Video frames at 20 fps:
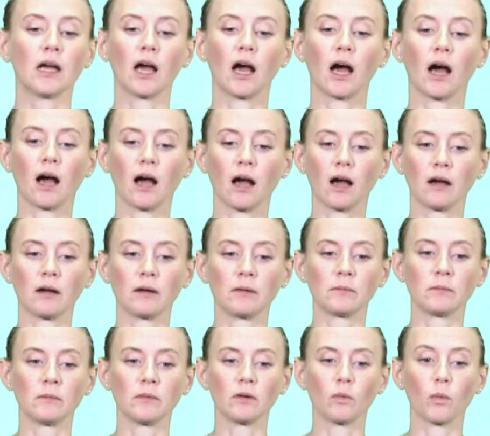
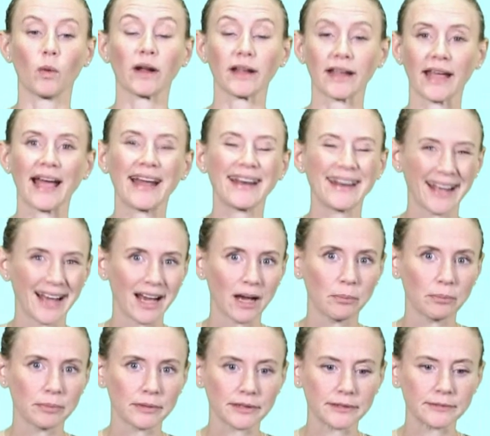What can
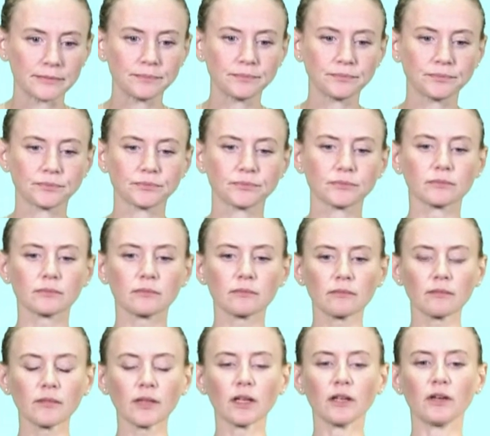happen,
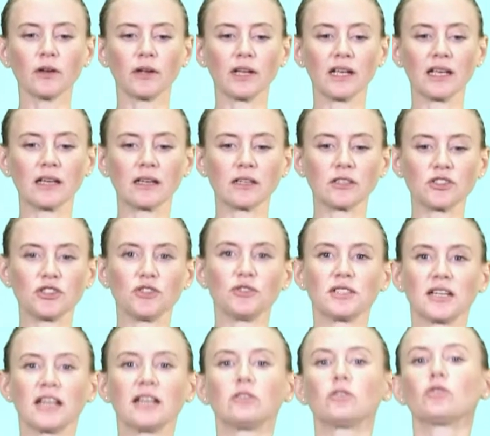is you
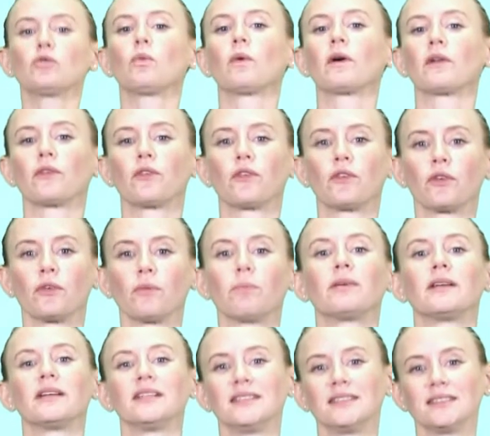tend to want to
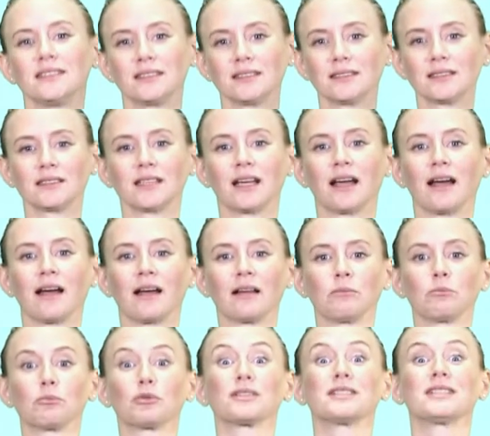please
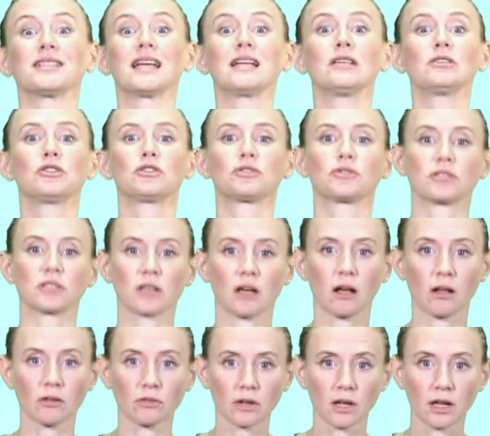and present
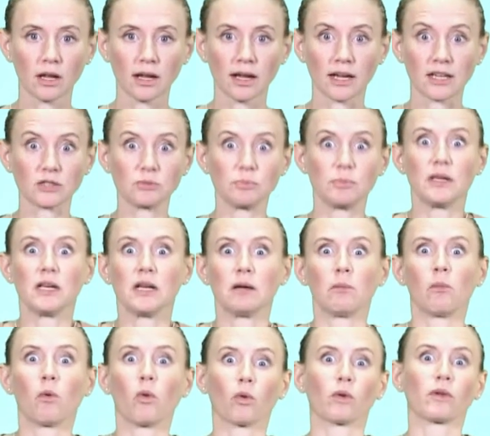yourself as being
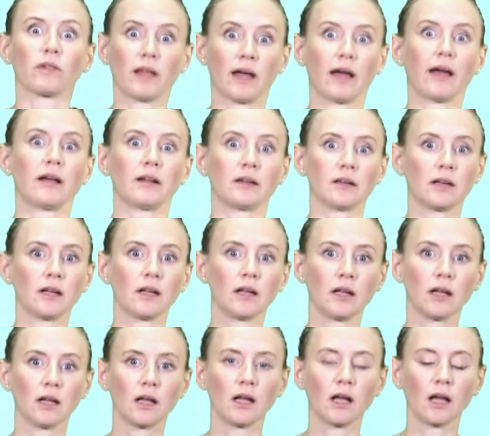more than,
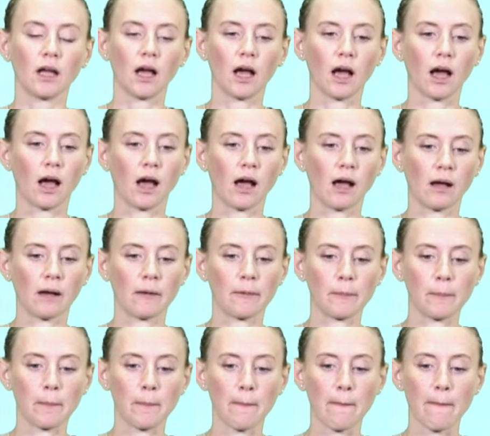
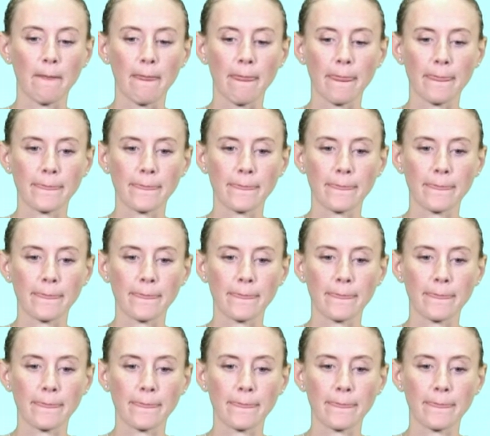kind